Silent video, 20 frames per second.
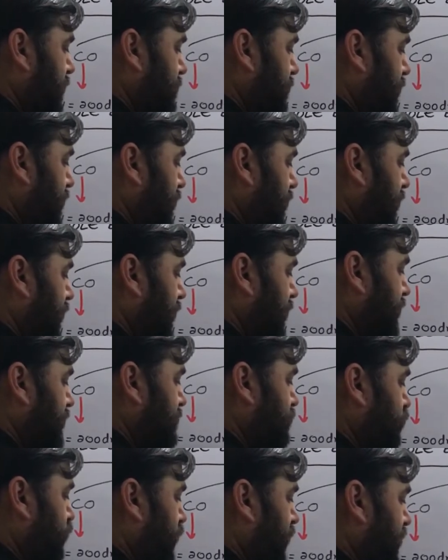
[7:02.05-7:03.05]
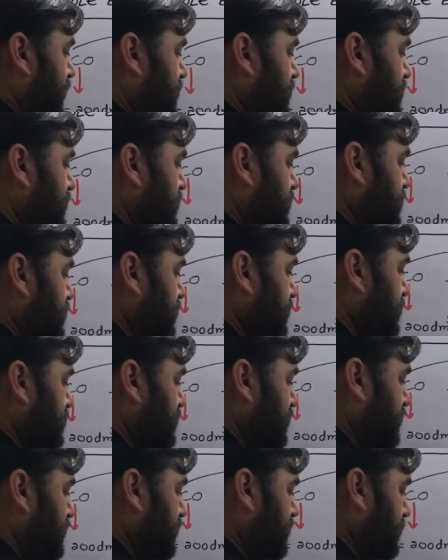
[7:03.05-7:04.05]
by
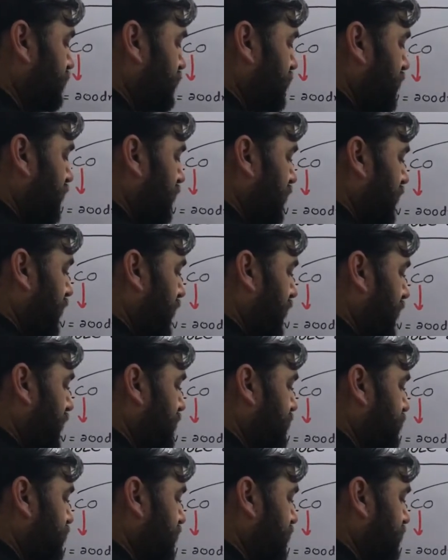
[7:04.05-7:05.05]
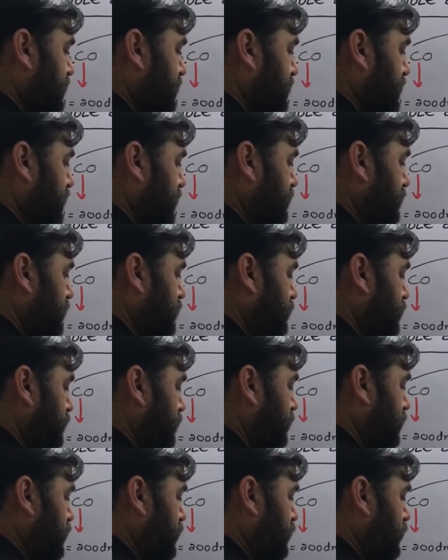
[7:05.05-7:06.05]
8.33. X is equal
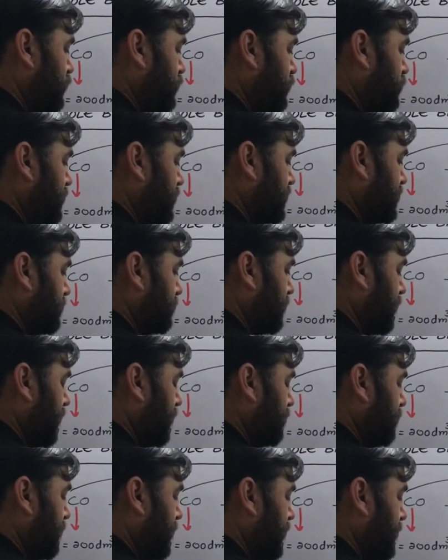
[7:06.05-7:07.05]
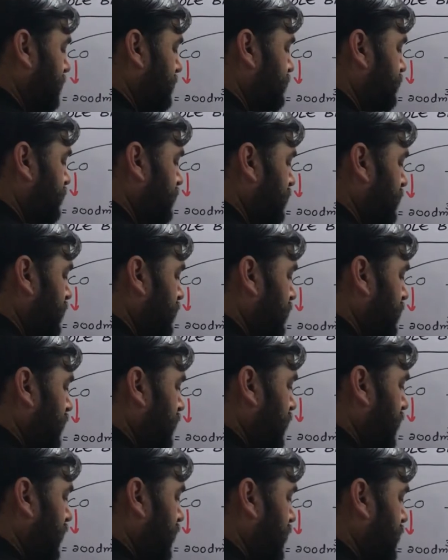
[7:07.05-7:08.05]
to 2 multiplied by
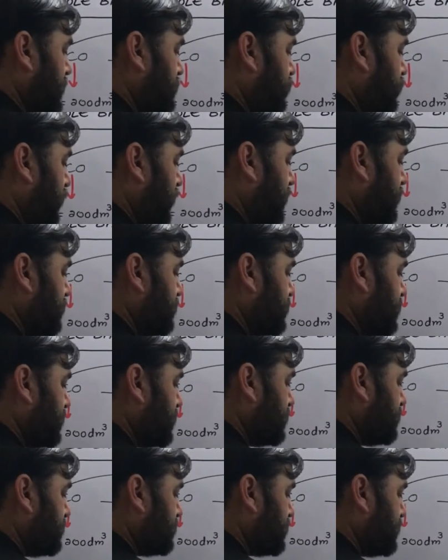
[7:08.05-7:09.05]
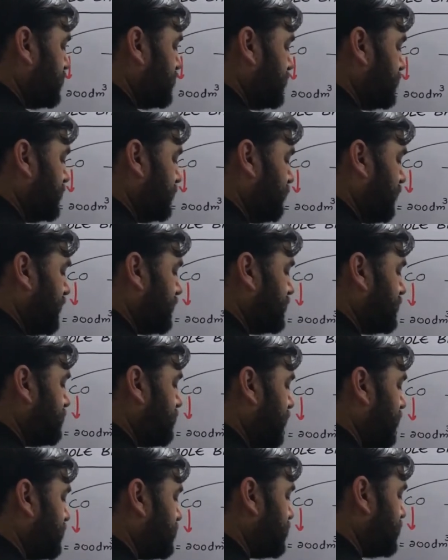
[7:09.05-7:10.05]
8.33
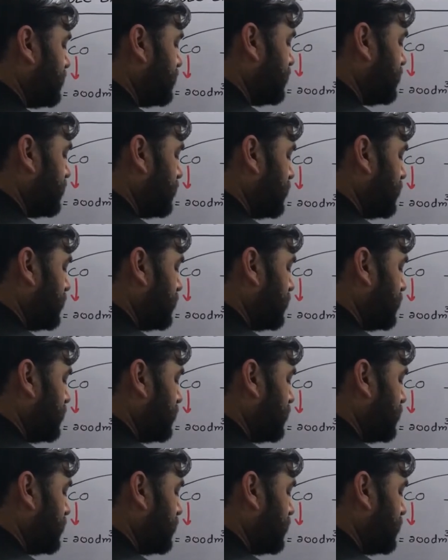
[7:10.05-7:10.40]
divided by 3.